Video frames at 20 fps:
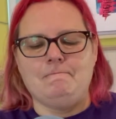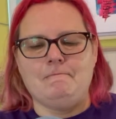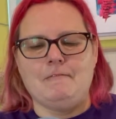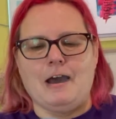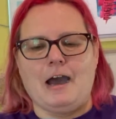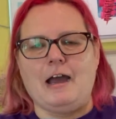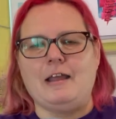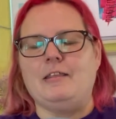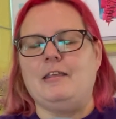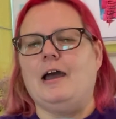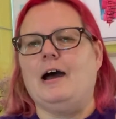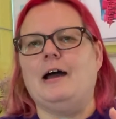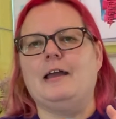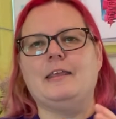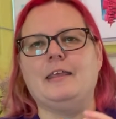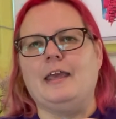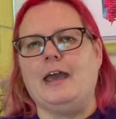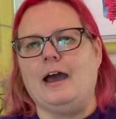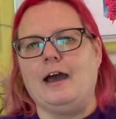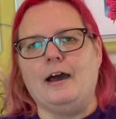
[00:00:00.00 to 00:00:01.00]
I
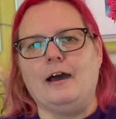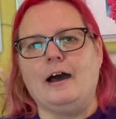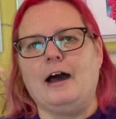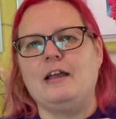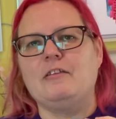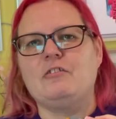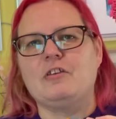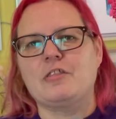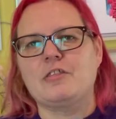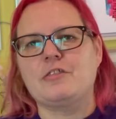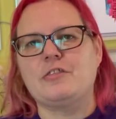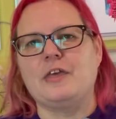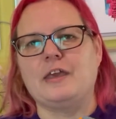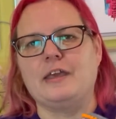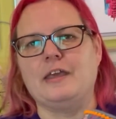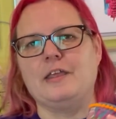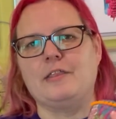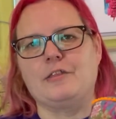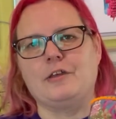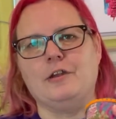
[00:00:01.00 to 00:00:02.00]
just think
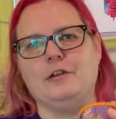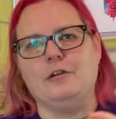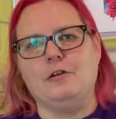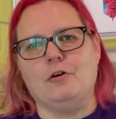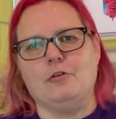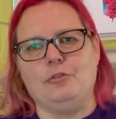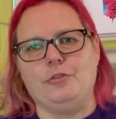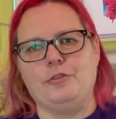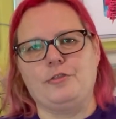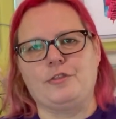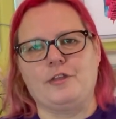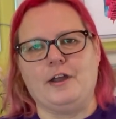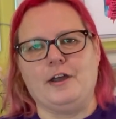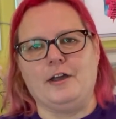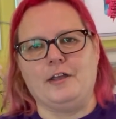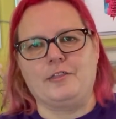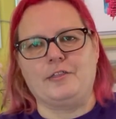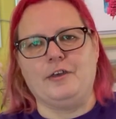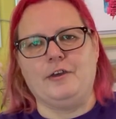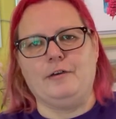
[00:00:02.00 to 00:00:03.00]
it's a
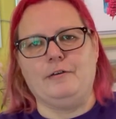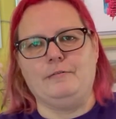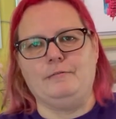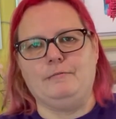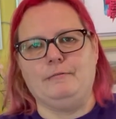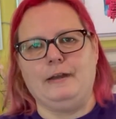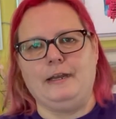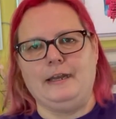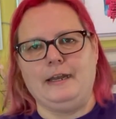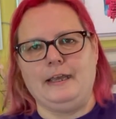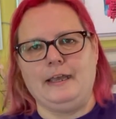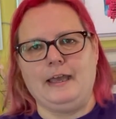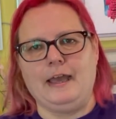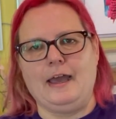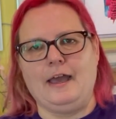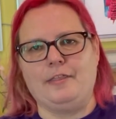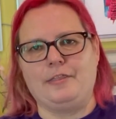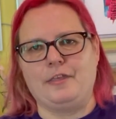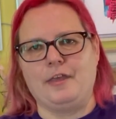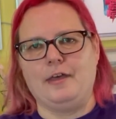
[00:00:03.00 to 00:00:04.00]
non-starter really
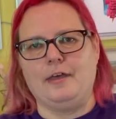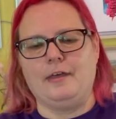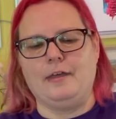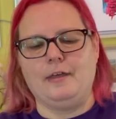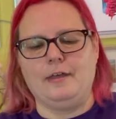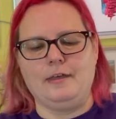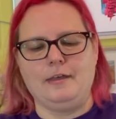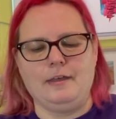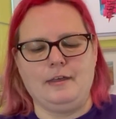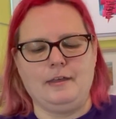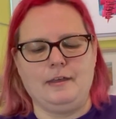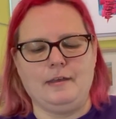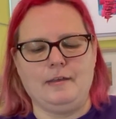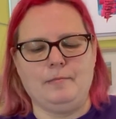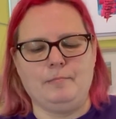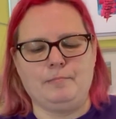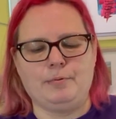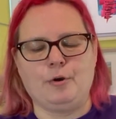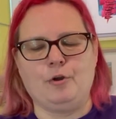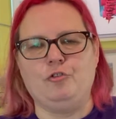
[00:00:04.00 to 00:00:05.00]
as a
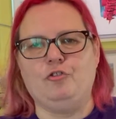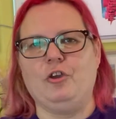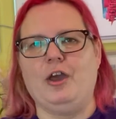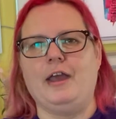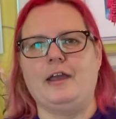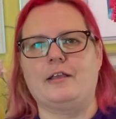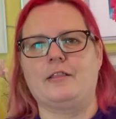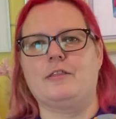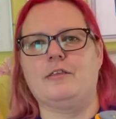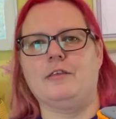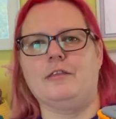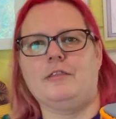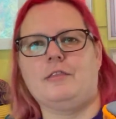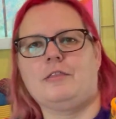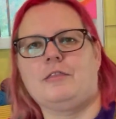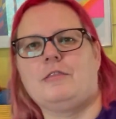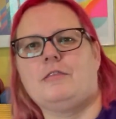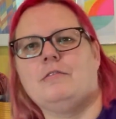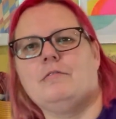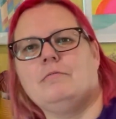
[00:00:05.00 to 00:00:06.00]
project
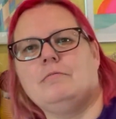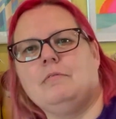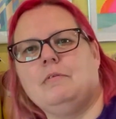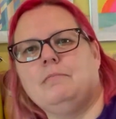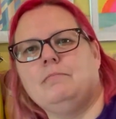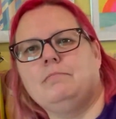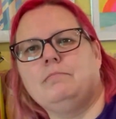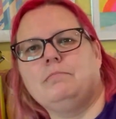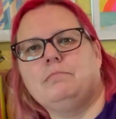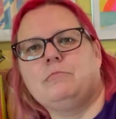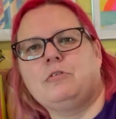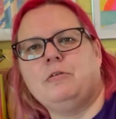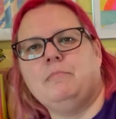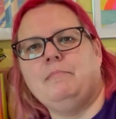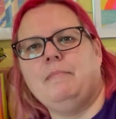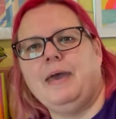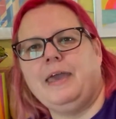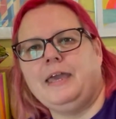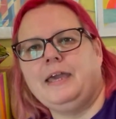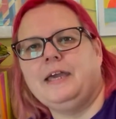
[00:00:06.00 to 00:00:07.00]
to
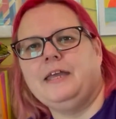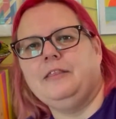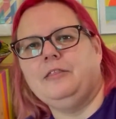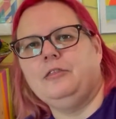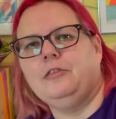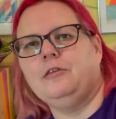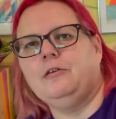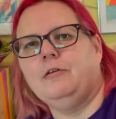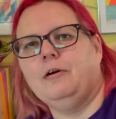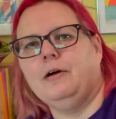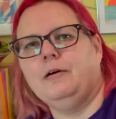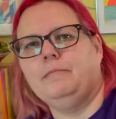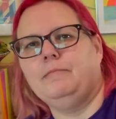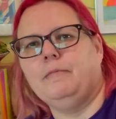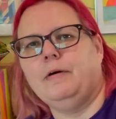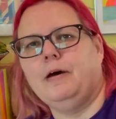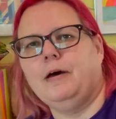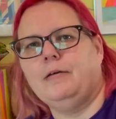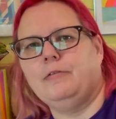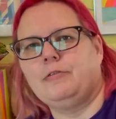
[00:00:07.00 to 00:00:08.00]
make into a
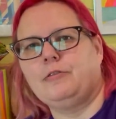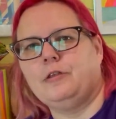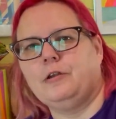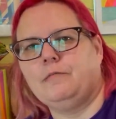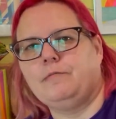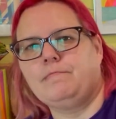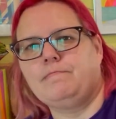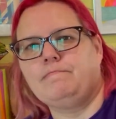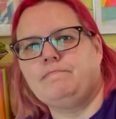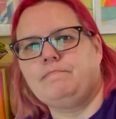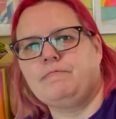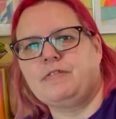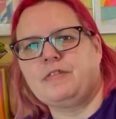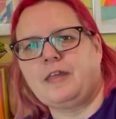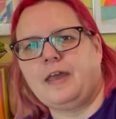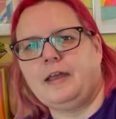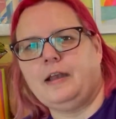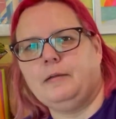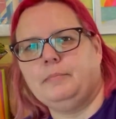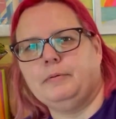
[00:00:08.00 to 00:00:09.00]
sort of
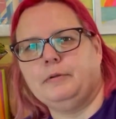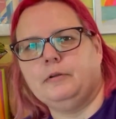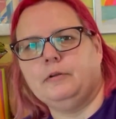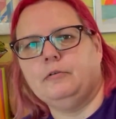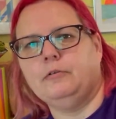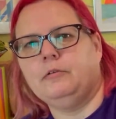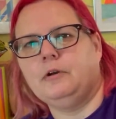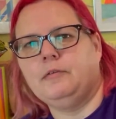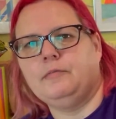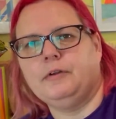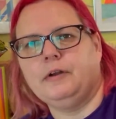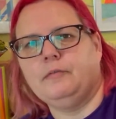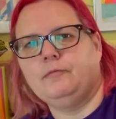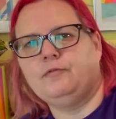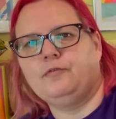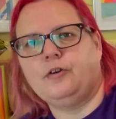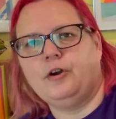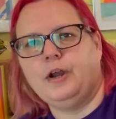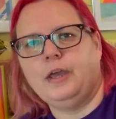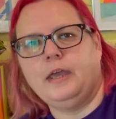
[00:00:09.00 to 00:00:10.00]
saleable or even a
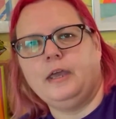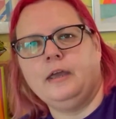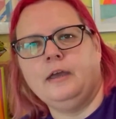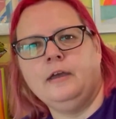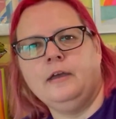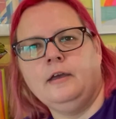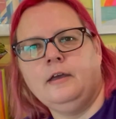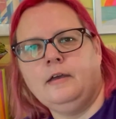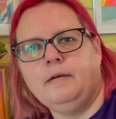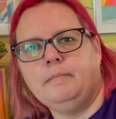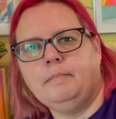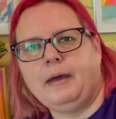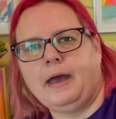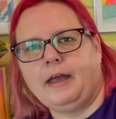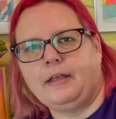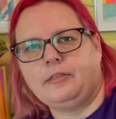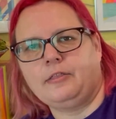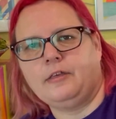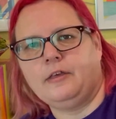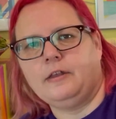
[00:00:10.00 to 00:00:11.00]
free
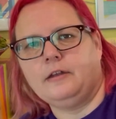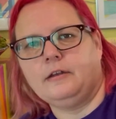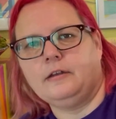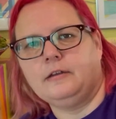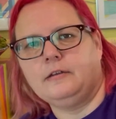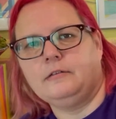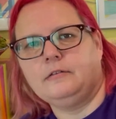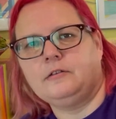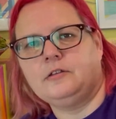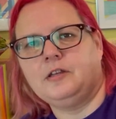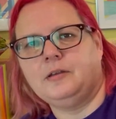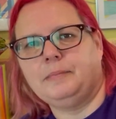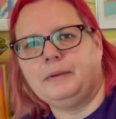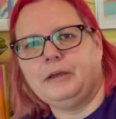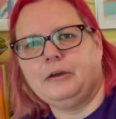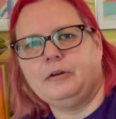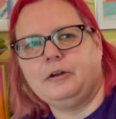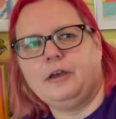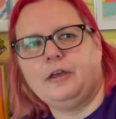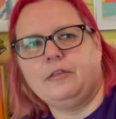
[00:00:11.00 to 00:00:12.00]
pattern, to be
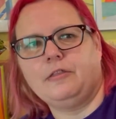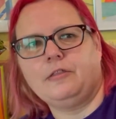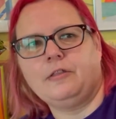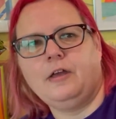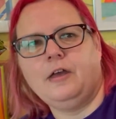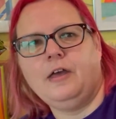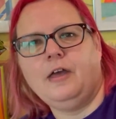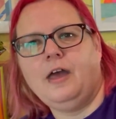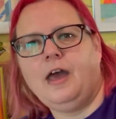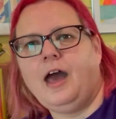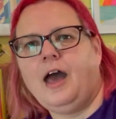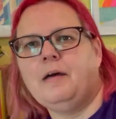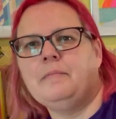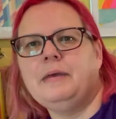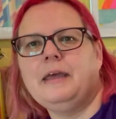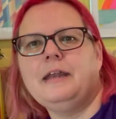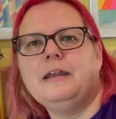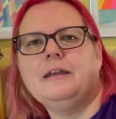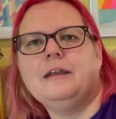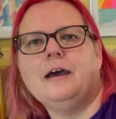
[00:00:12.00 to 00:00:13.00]
honest. I
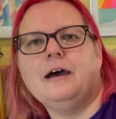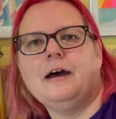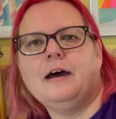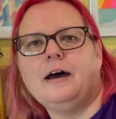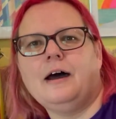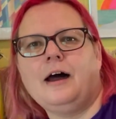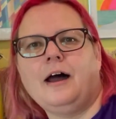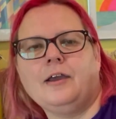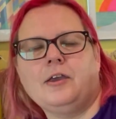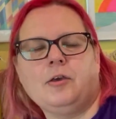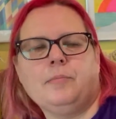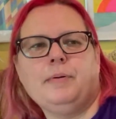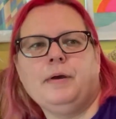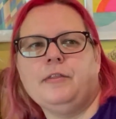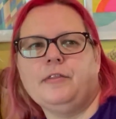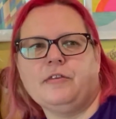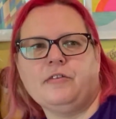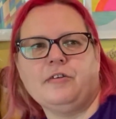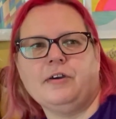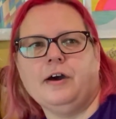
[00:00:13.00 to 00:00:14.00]
mean, I could put
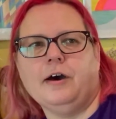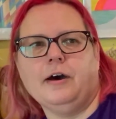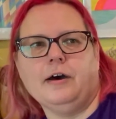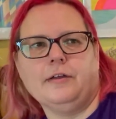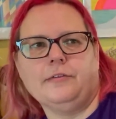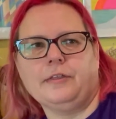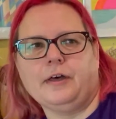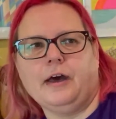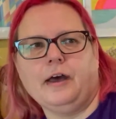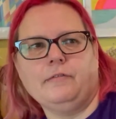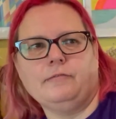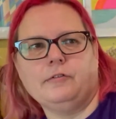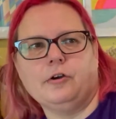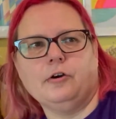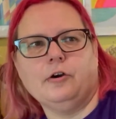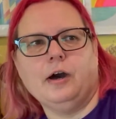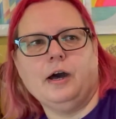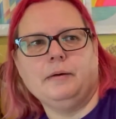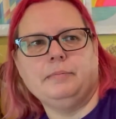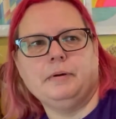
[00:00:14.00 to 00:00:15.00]
the chart that I've
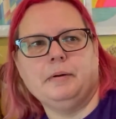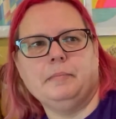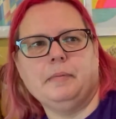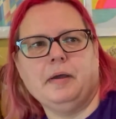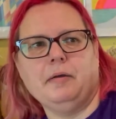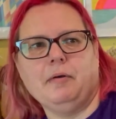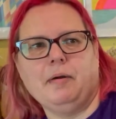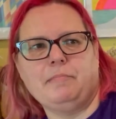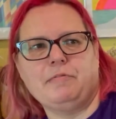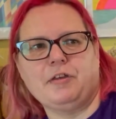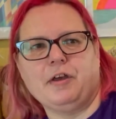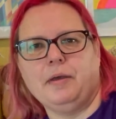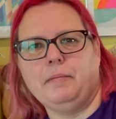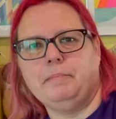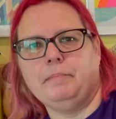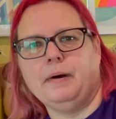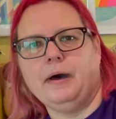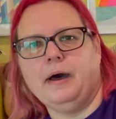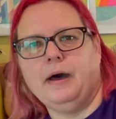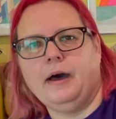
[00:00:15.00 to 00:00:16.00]
got up on my website,
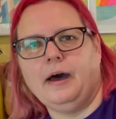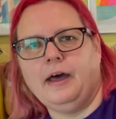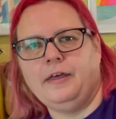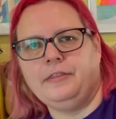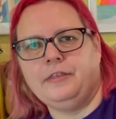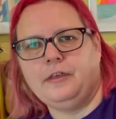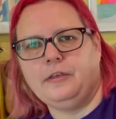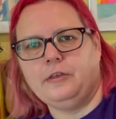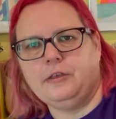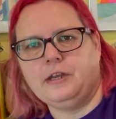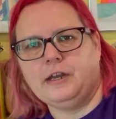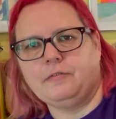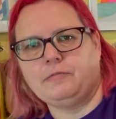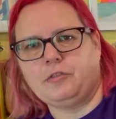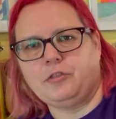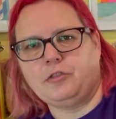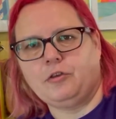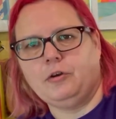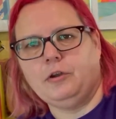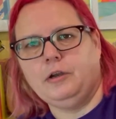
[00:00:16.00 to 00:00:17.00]
but I think you'd have
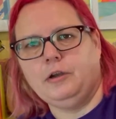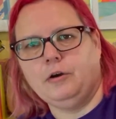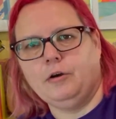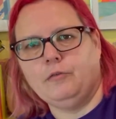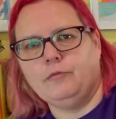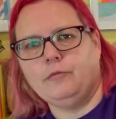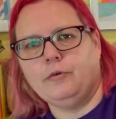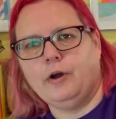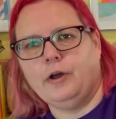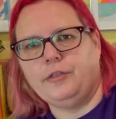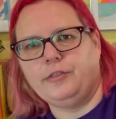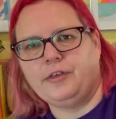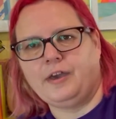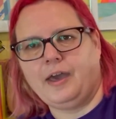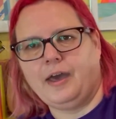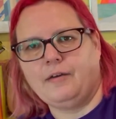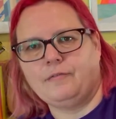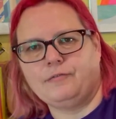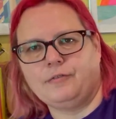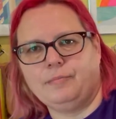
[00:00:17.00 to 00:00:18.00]
to do a lot of work to
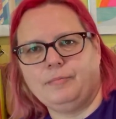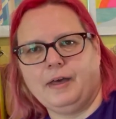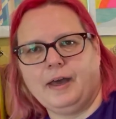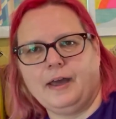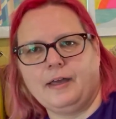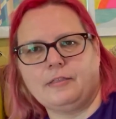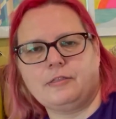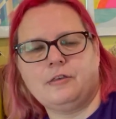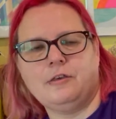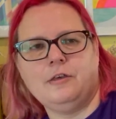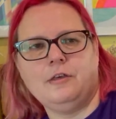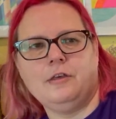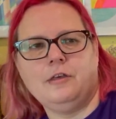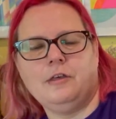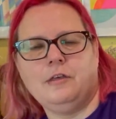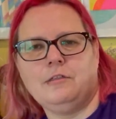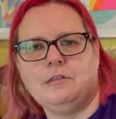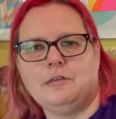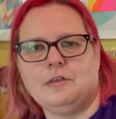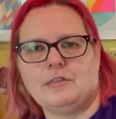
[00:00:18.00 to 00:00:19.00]
get from that
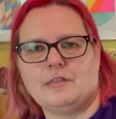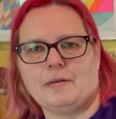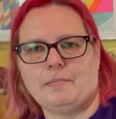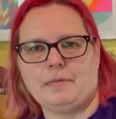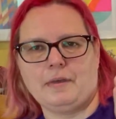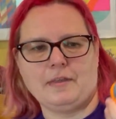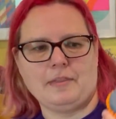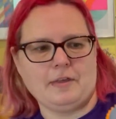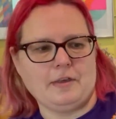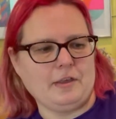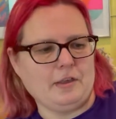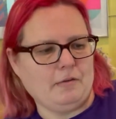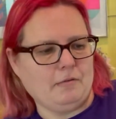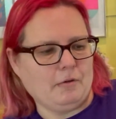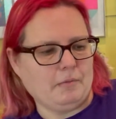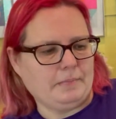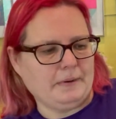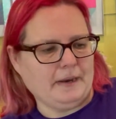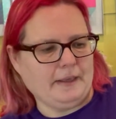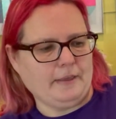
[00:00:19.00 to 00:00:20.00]
to something that you were
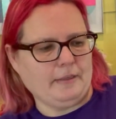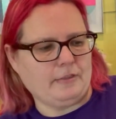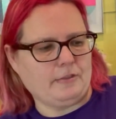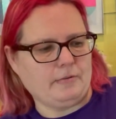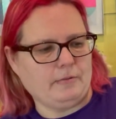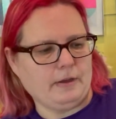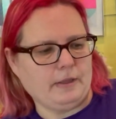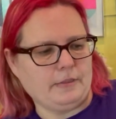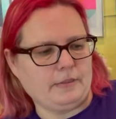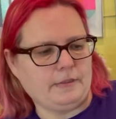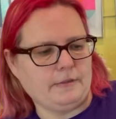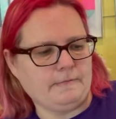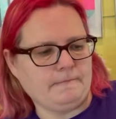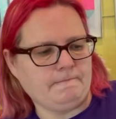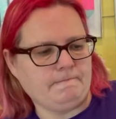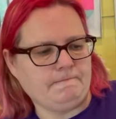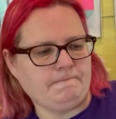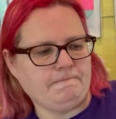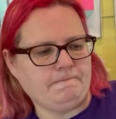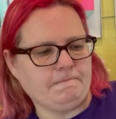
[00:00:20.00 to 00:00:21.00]
pleased with.
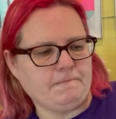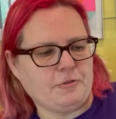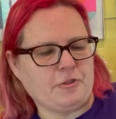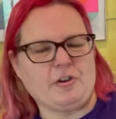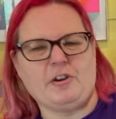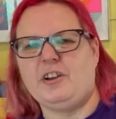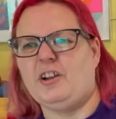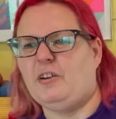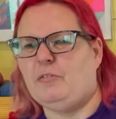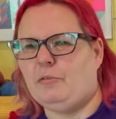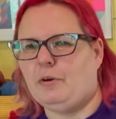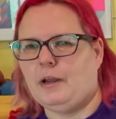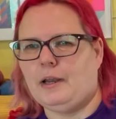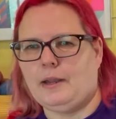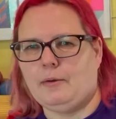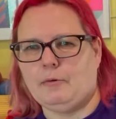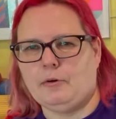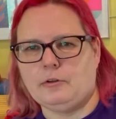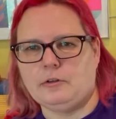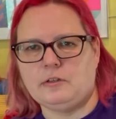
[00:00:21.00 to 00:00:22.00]
So I don't really
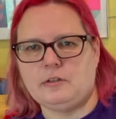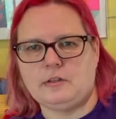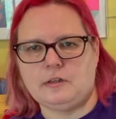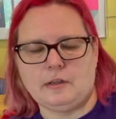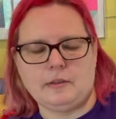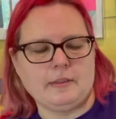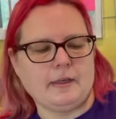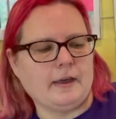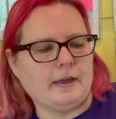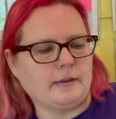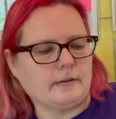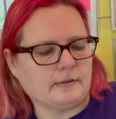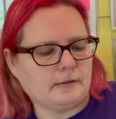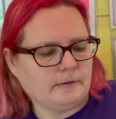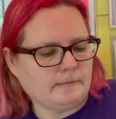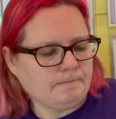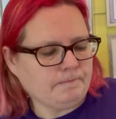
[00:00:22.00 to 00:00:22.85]
want to do that.